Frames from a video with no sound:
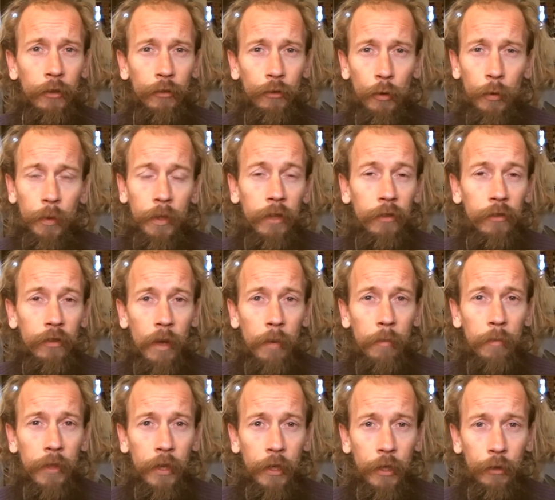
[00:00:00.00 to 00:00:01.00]
Doing
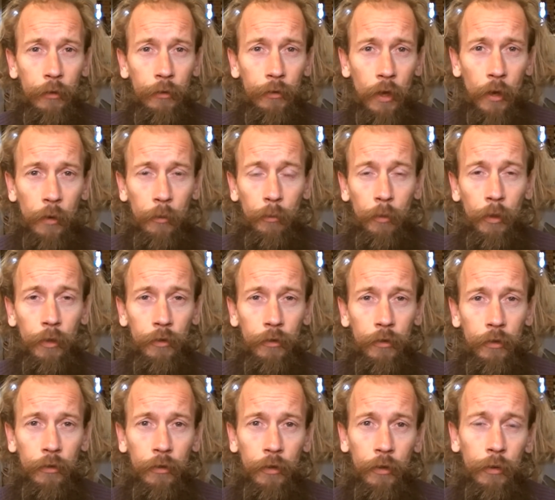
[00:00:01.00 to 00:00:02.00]
something you don't want
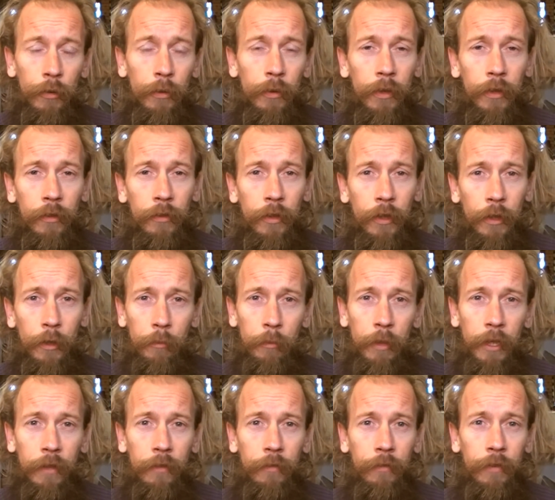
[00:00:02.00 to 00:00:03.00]
to do is going to
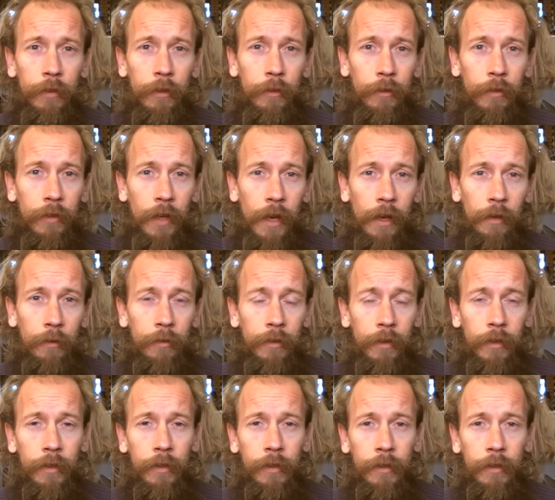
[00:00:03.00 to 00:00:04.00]
make you feel down.